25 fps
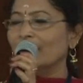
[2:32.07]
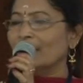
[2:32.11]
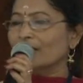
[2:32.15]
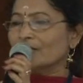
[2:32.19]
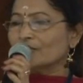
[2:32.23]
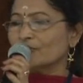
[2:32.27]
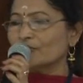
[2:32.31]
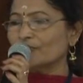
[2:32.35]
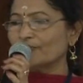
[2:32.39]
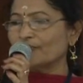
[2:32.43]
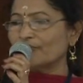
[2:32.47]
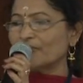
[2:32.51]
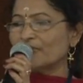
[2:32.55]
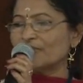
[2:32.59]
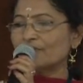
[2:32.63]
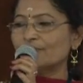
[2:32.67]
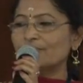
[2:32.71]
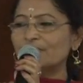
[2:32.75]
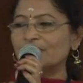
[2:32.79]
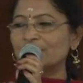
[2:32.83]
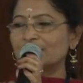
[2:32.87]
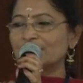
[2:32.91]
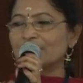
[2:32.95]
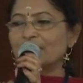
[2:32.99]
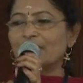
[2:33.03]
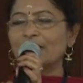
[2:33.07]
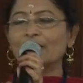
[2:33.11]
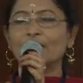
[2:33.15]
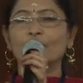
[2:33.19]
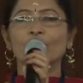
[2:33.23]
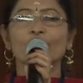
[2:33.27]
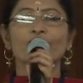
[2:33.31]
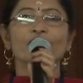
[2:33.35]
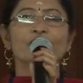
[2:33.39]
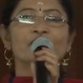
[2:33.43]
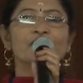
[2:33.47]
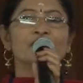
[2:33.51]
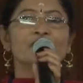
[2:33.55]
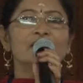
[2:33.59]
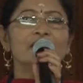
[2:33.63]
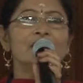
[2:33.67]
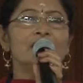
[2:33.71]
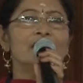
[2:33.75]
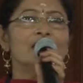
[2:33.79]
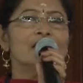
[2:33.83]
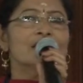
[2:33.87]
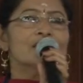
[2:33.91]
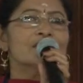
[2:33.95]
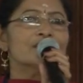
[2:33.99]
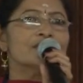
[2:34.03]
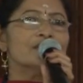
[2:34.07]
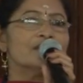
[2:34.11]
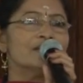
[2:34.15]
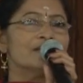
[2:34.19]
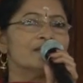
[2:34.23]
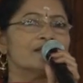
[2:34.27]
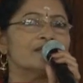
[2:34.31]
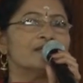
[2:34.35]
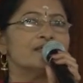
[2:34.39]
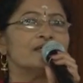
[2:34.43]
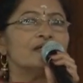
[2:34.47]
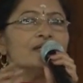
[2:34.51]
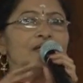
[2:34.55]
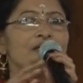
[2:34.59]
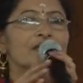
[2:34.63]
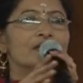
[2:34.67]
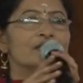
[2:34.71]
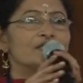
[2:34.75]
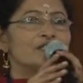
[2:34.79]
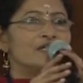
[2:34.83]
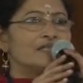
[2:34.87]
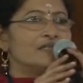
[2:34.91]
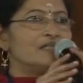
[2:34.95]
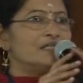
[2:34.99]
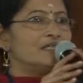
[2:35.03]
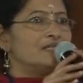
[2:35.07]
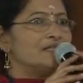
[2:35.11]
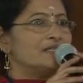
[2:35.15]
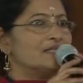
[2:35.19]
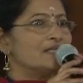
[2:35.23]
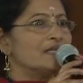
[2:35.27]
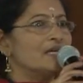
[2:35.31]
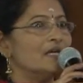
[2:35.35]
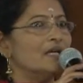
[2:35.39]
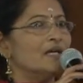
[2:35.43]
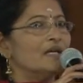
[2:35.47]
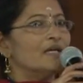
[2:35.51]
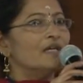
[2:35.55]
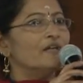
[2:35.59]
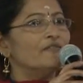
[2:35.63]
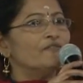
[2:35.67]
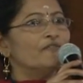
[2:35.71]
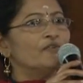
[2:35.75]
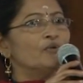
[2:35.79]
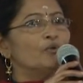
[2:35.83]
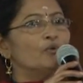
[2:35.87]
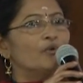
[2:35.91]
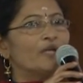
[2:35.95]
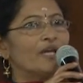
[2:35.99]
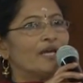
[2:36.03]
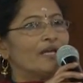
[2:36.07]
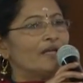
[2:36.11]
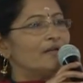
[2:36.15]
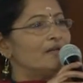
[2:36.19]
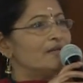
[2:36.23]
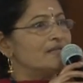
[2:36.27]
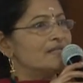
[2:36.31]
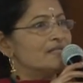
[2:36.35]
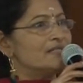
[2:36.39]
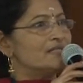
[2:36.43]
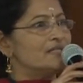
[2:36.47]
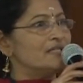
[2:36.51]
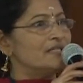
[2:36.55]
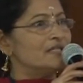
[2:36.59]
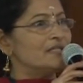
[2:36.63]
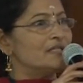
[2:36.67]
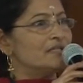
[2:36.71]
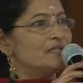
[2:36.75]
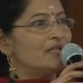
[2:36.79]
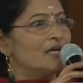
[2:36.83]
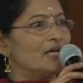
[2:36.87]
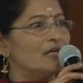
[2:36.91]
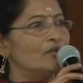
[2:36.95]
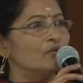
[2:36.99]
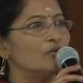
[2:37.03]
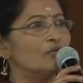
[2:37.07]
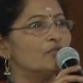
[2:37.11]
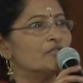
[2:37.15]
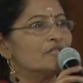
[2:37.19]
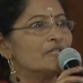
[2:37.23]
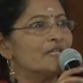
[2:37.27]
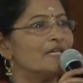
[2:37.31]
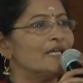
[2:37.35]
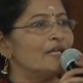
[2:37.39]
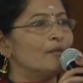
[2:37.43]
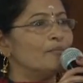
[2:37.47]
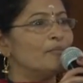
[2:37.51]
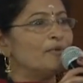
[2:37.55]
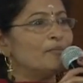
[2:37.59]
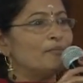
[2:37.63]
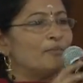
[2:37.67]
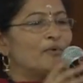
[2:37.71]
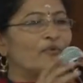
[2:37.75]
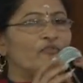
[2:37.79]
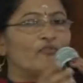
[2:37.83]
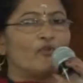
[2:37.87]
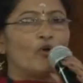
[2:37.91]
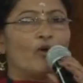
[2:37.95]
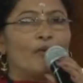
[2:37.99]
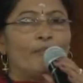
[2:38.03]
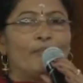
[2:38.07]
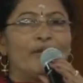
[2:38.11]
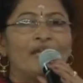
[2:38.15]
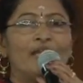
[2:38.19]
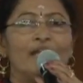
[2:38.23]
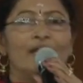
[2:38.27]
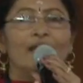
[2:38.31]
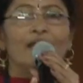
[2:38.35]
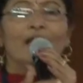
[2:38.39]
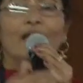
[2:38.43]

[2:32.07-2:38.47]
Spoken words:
So first we start off with the Shirsa Jatis. If you can see Dhanush, he'll be performing